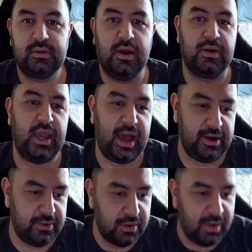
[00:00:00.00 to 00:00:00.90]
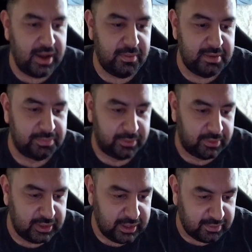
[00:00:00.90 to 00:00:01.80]
Okay, I don't know why I went
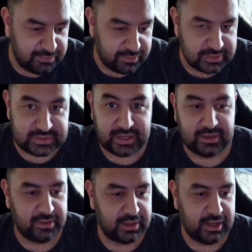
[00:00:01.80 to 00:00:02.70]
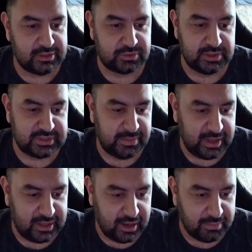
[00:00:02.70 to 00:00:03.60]
blurry there for a second. Okay, I just reset my
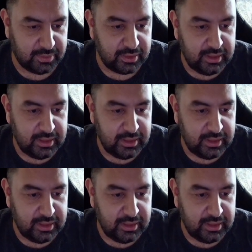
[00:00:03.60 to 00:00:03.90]
camera.